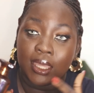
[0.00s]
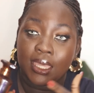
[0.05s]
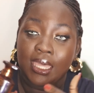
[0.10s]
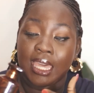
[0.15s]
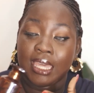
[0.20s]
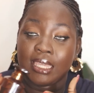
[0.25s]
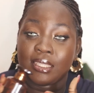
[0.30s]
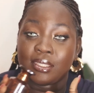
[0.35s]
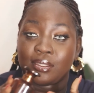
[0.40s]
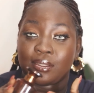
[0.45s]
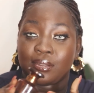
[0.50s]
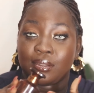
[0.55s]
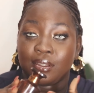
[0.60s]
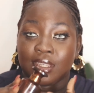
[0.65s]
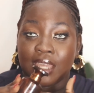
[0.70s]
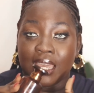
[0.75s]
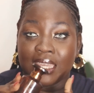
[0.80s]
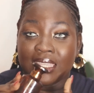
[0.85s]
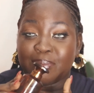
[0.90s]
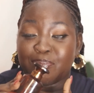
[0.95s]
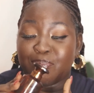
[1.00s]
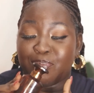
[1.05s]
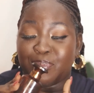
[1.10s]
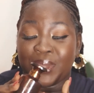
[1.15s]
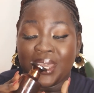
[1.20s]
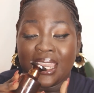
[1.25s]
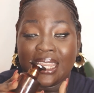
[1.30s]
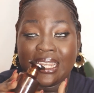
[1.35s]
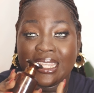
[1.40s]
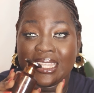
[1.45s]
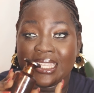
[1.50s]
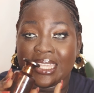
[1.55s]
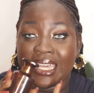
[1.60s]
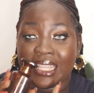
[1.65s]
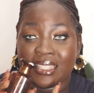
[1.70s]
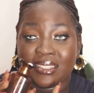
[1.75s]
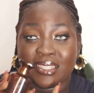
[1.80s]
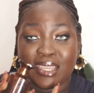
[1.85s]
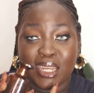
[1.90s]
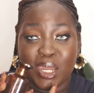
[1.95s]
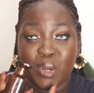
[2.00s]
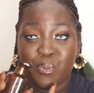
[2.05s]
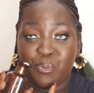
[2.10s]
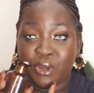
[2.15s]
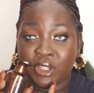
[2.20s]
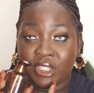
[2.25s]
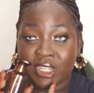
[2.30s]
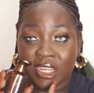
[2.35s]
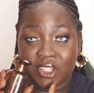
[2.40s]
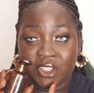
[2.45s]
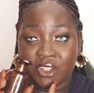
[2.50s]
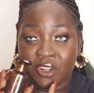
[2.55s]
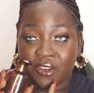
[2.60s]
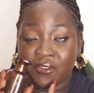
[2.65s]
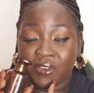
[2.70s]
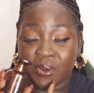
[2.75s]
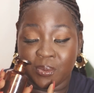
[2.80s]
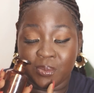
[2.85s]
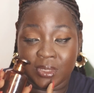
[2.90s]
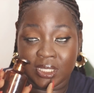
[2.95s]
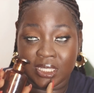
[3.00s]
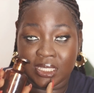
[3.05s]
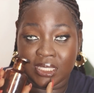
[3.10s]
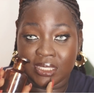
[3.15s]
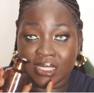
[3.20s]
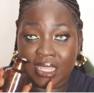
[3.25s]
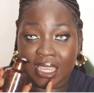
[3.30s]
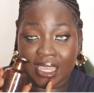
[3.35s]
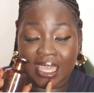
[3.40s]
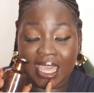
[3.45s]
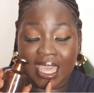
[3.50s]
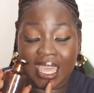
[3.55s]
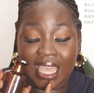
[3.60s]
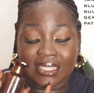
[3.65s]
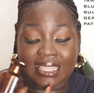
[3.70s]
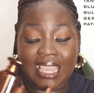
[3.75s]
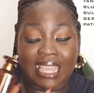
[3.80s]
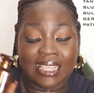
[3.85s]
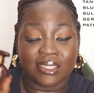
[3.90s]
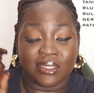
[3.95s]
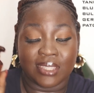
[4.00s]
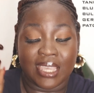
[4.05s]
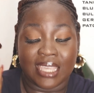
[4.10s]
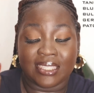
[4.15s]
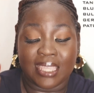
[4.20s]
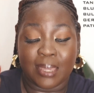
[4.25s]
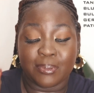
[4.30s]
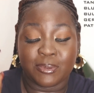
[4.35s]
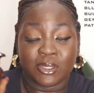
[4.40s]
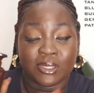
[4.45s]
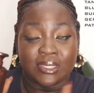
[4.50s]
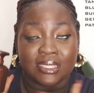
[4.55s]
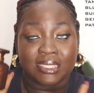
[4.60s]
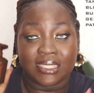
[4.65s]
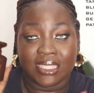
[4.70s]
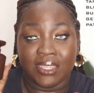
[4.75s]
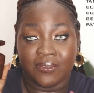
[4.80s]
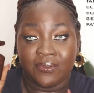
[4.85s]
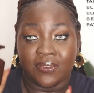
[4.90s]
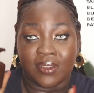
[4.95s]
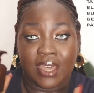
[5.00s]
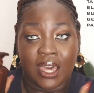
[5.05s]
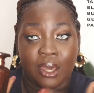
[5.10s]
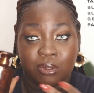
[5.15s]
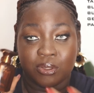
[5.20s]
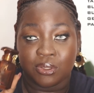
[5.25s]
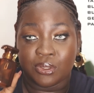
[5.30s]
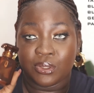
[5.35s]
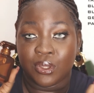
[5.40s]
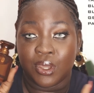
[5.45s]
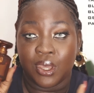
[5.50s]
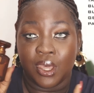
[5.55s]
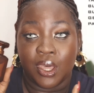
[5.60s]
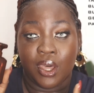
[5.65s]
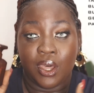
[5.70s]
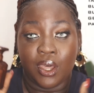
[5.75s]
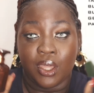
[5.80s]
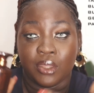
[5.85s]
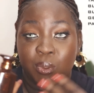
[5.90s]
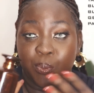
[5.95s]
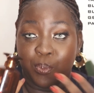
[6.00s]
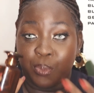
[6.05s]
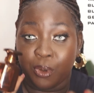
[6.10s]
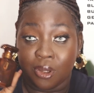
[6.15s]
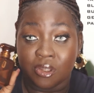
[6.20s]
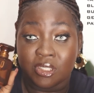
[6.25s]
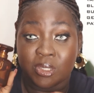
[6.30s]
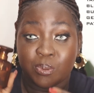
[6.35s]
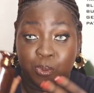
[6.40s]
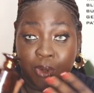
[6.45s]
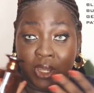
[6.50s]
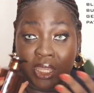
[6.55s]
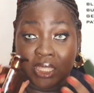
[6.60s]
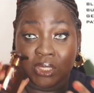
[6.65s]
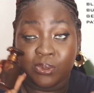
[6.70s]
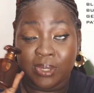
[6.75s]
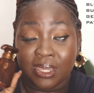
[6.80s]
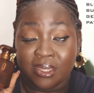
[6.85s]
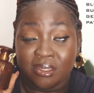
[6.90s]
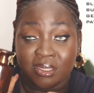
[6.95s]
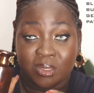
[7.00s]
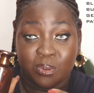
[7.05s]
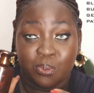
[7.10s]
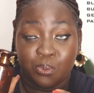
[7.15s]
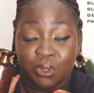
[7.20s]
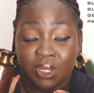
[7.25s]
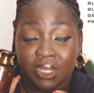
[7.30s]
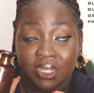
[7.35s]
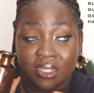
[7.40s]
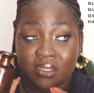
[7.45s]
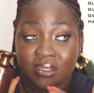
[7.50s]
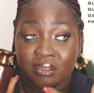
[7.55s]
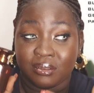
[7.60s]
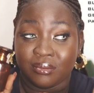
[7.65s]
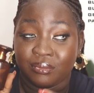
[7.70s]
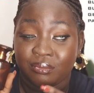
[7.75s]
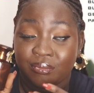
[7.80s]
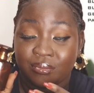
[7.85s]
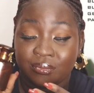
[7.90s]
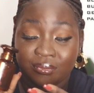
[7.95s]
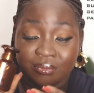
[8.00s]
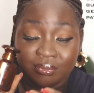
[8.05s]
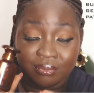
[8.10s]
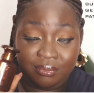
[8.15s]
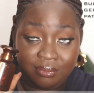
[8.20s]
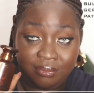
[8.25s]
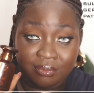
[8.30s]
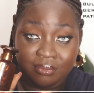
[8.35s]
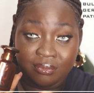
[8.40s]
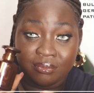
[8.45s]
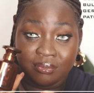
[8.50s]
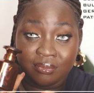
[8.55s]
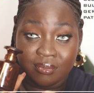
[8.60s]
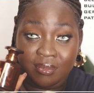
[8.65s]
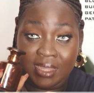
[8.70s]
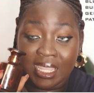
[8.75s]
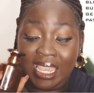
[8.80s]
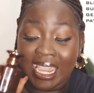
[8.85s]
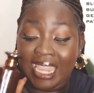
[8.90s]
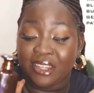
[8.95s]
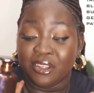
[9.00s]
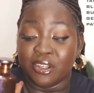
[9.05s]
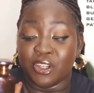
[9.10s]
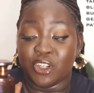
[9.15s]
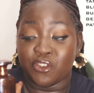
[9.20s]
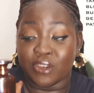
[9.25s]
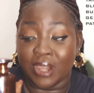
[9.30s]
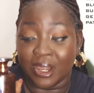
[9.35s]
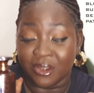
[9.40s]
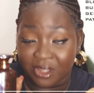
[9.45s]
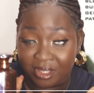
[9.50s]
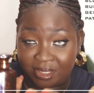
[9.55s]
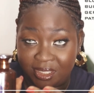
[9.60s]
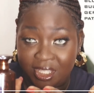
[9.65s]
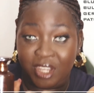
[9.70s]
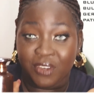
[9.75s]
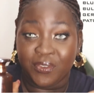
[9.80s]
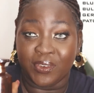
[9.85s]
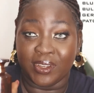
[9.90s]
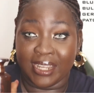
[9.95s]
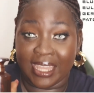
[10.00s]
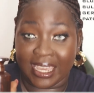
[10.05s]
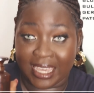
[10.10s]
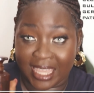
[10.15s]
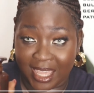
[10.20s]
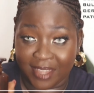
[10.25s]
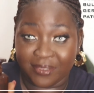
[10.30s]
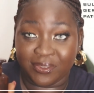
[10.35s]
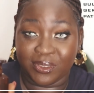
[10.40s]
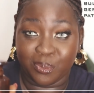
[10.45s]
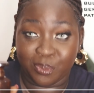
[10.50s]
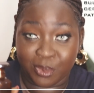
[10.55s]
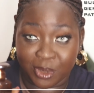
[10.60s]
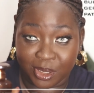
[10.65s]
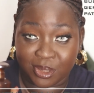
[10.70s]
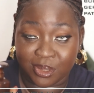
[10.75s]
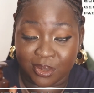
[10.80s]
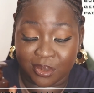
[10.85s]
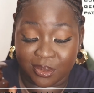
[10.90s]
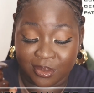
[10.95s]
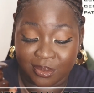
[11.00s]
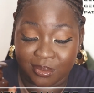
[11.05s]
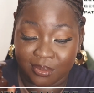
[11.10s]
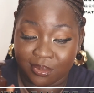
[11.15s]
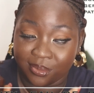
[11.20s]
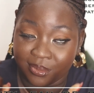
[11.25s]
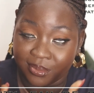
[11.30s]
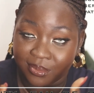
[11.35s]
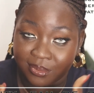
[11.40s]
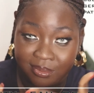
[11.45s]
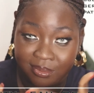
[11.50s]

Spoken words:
guys, you can barely get any projection from these, like, aside, except you sniff out the pulse point where you sprayed and you drown yourself in like half the bottle.